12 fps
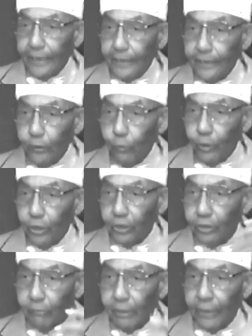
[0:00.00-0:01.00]
in the
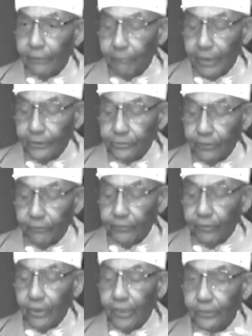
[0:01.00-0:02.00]
world about Master
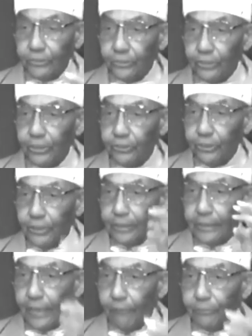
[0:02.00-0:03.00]
Farad's teaching. They
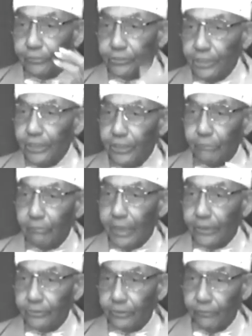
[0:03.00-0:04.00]
never seen
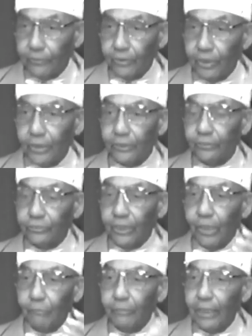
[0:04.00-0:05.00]
Master Farad, and
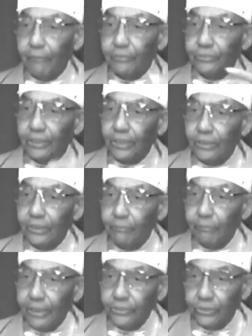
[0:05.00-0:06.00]
some never seen the
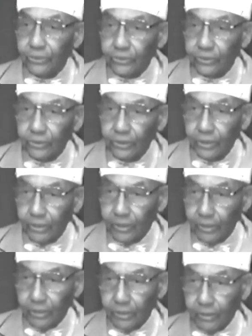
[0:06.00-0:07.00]
messenger.
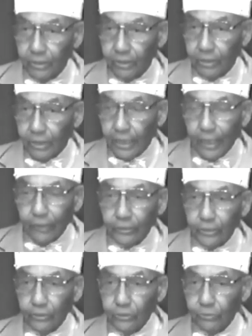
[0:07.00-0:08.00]
How
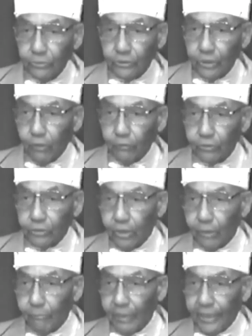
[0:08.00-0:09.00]
can you talk to
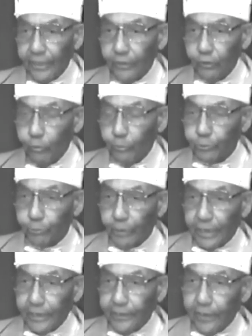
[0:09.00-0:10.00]
a man who was
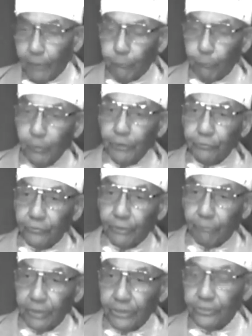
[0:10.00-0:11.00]
raised up with the
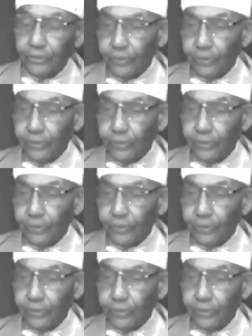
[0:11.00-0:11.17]
messenger